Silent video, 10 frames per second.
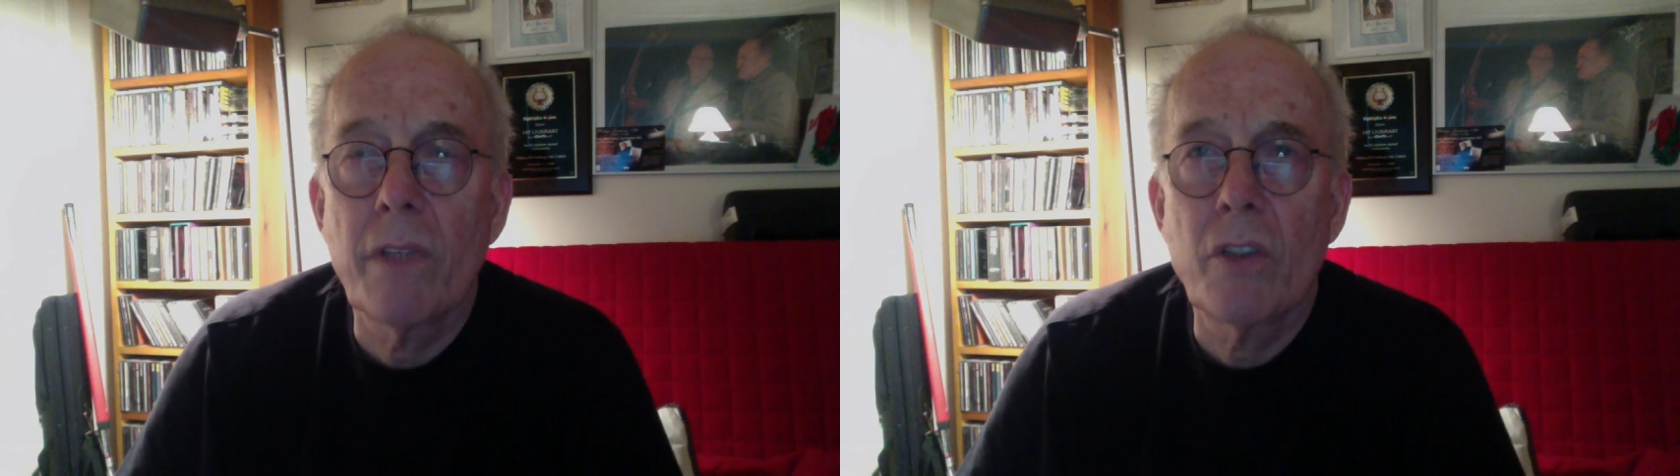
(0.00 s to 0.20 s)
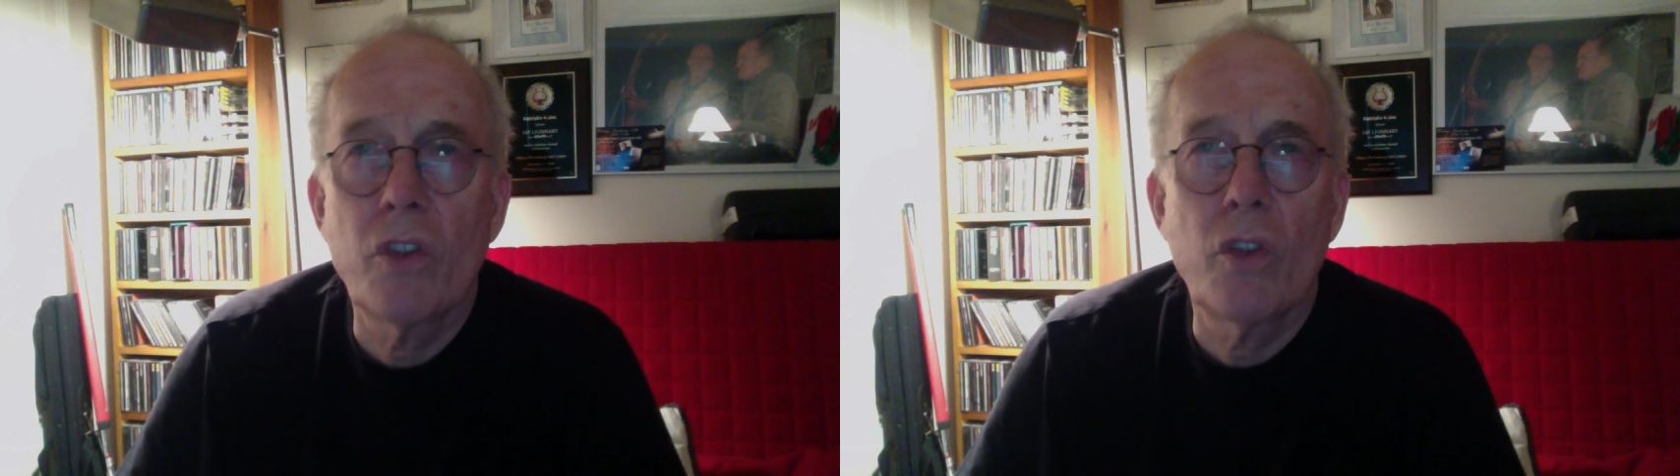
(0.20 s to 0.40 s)

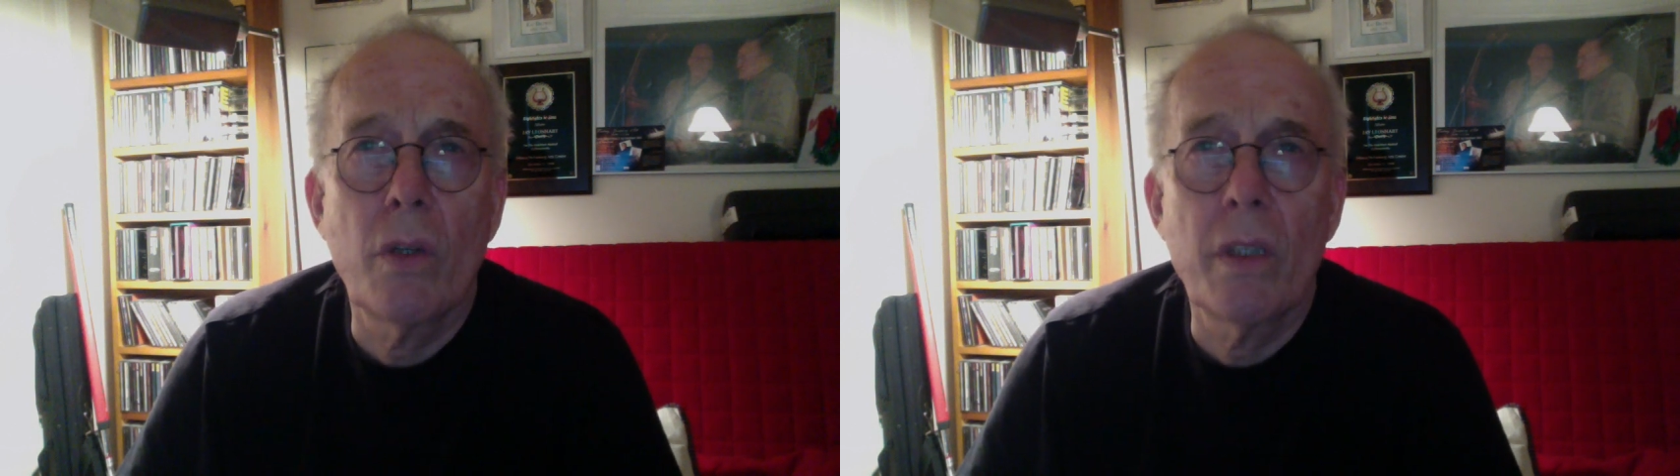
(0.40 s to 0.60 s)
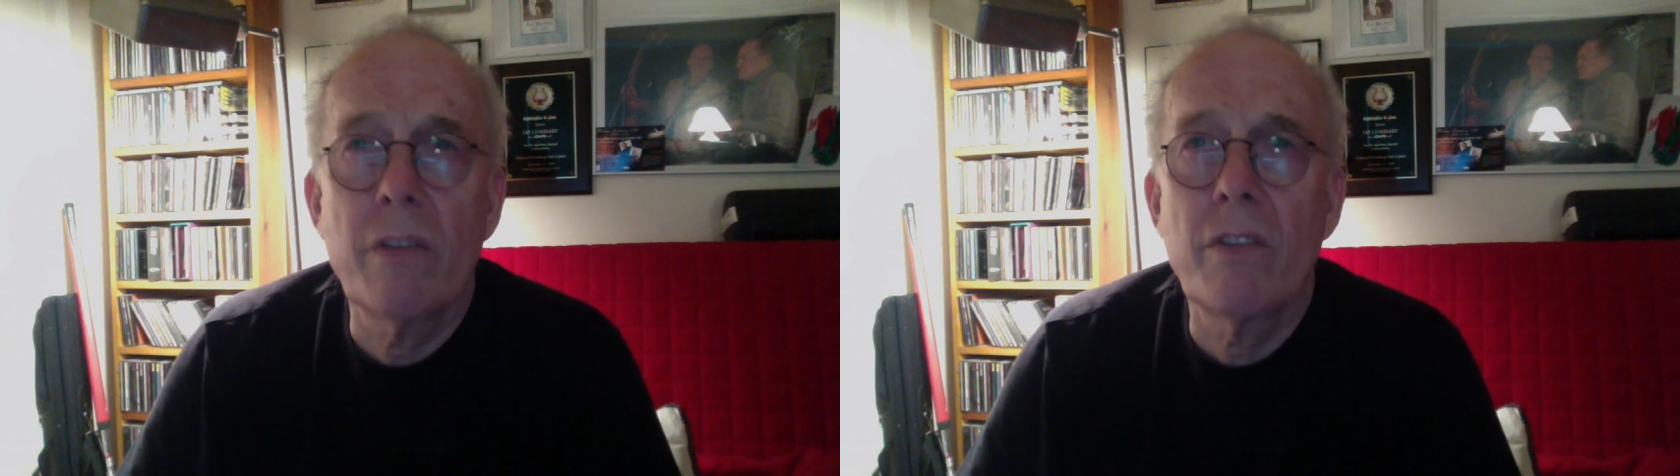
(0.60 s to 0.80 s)

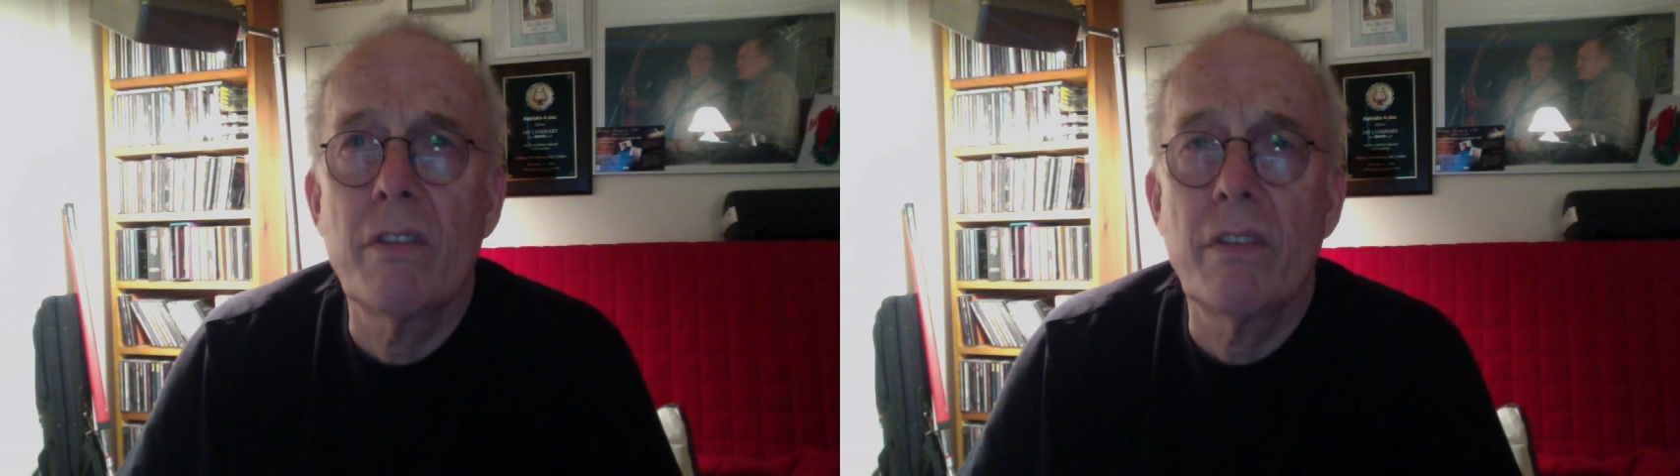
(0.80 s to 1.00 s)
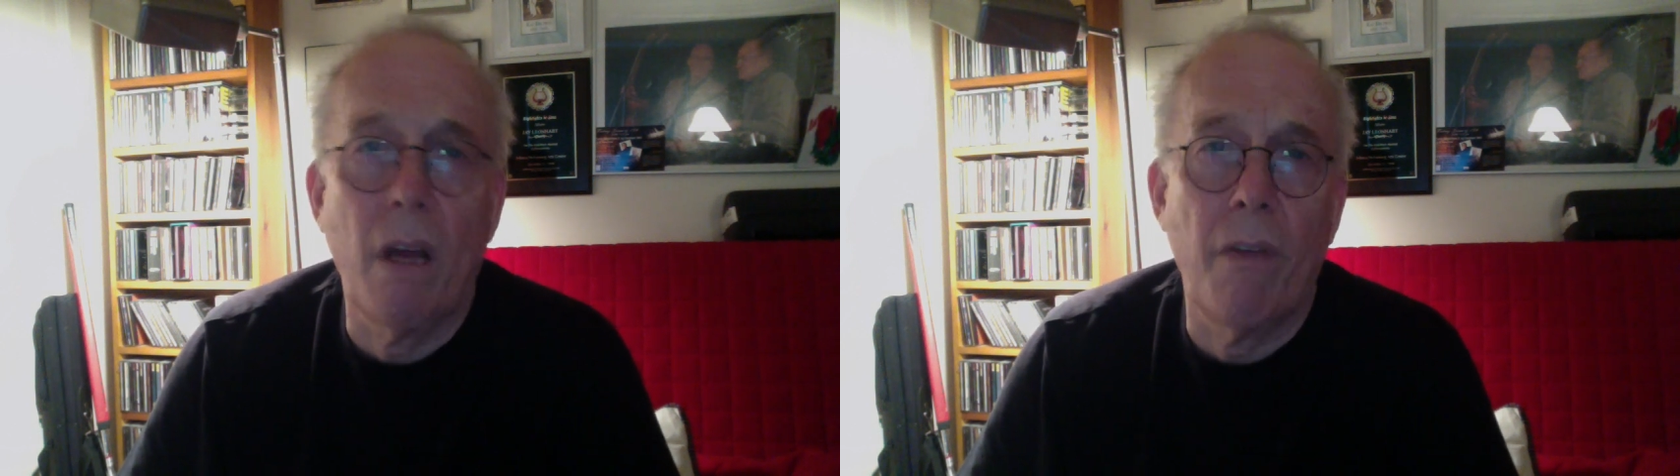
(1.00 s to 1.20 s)
assorted
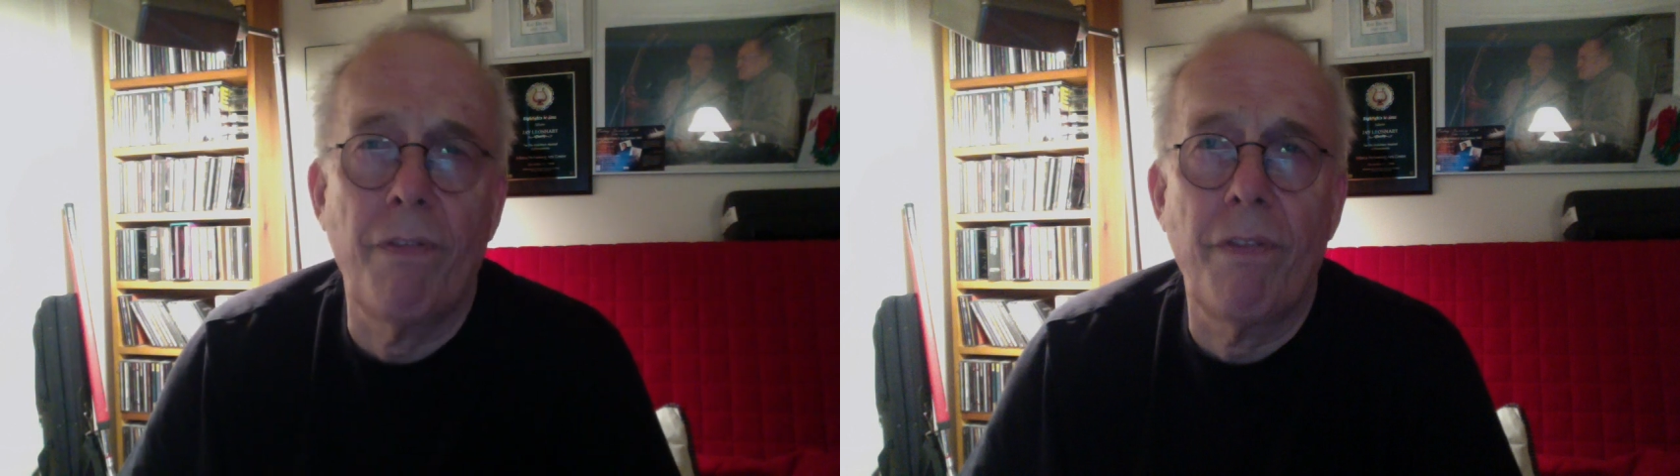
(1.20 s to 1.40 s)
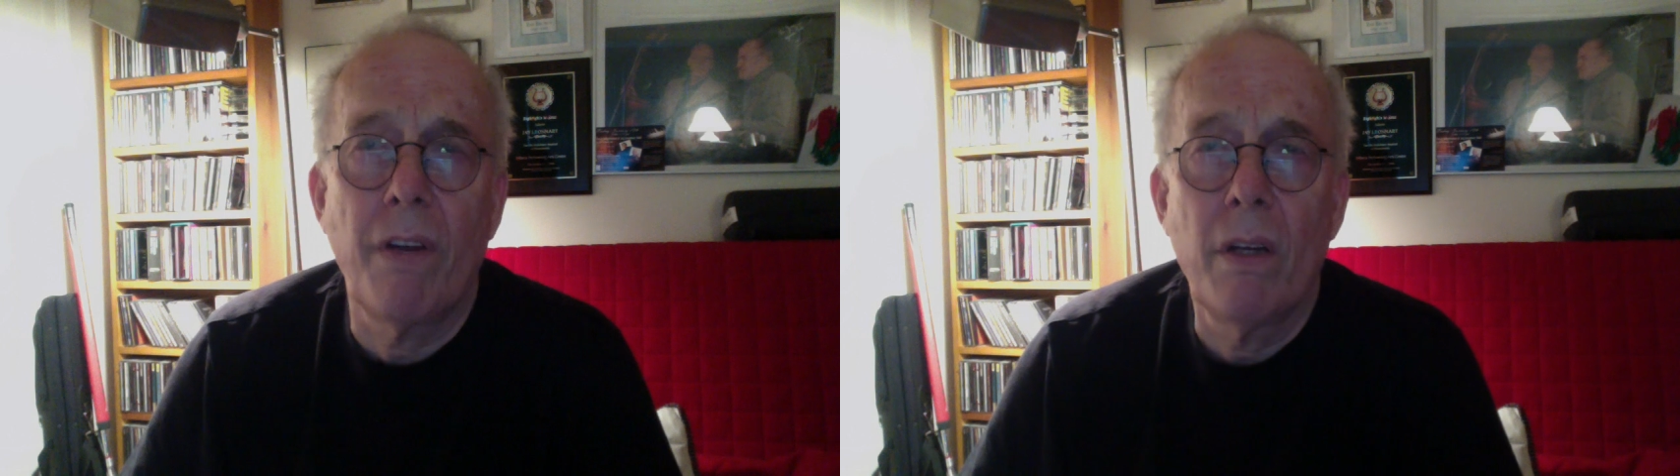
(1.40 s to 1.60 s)

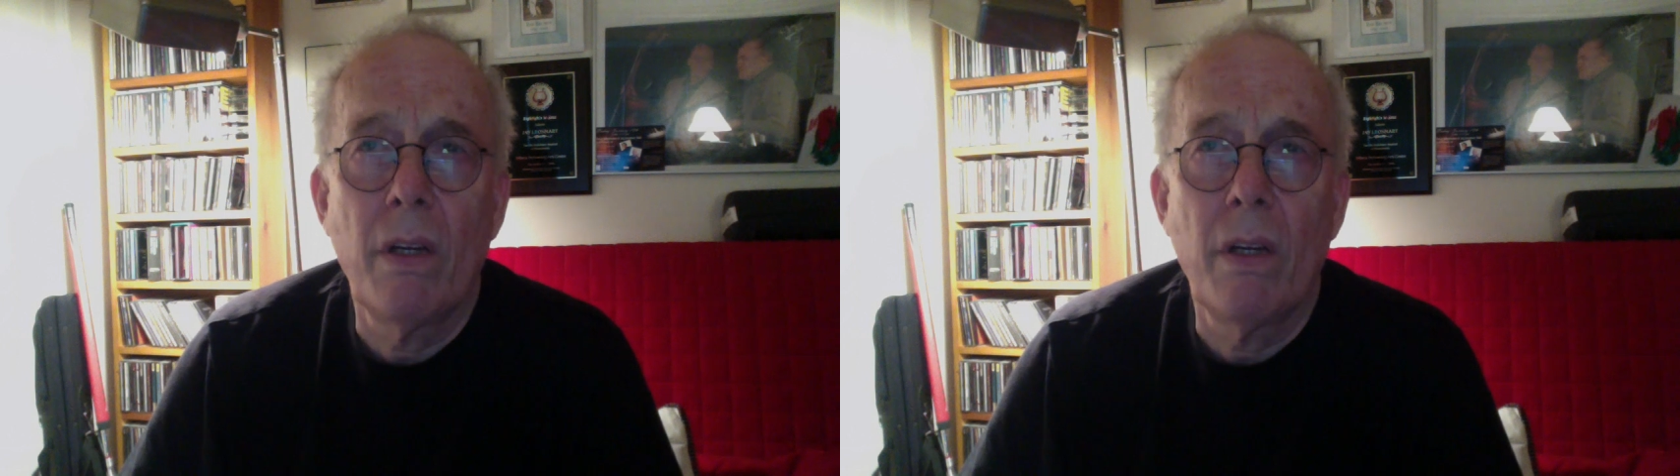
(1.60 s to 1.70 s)
stuff,